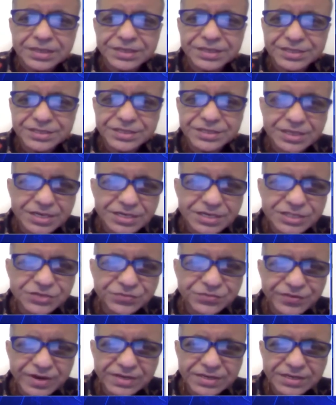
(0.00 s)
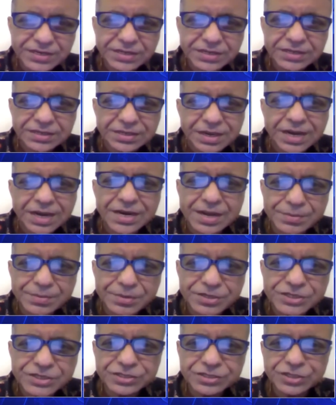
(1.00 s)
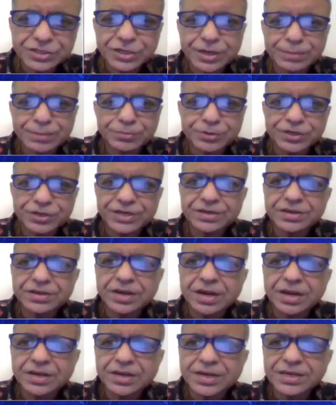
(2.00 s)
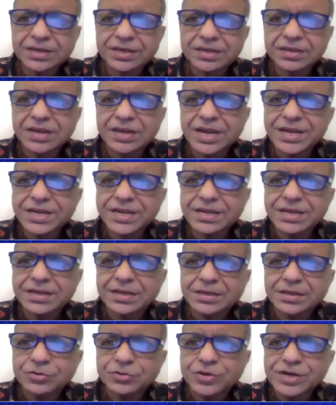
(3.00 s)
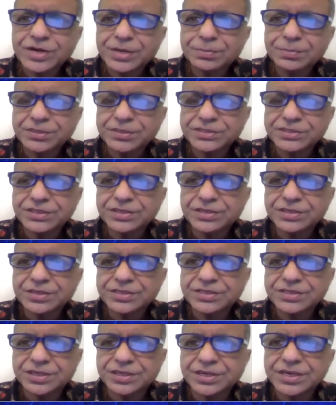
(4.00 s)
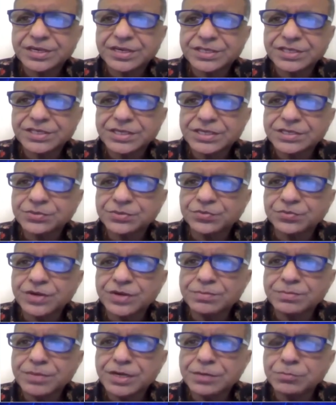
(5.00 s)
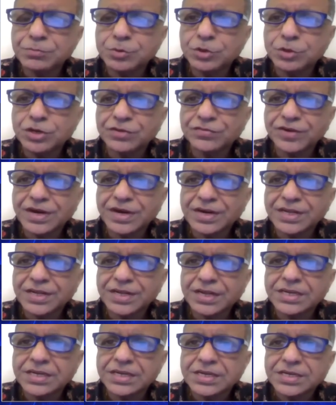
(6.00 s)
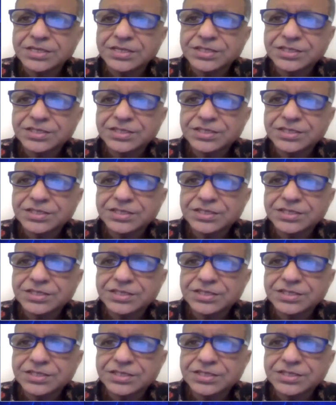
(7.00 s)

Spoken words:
It is a risk factor, an emerging therapeutic target, like 20% risk reduction is 1 millimole of LDL.